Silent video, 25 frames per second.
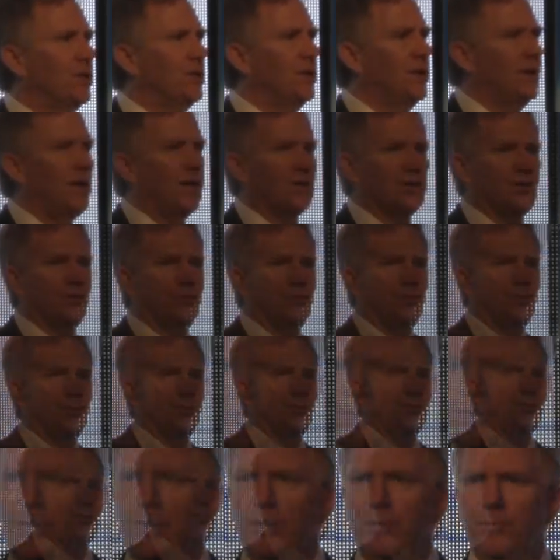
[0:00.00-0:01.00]
in the National
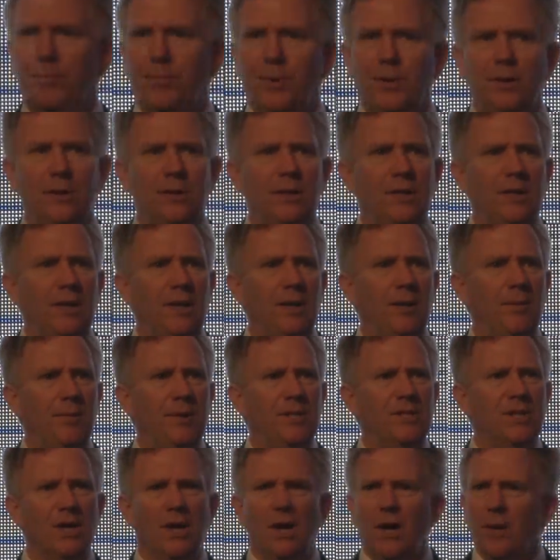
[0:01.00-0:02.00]
Vulnerability
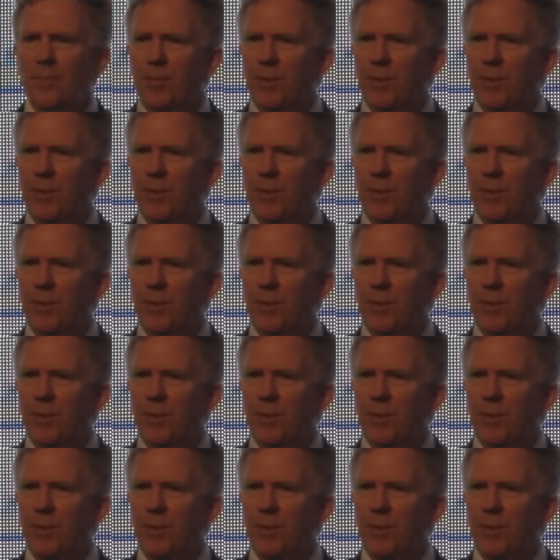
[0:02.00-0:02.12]
Database,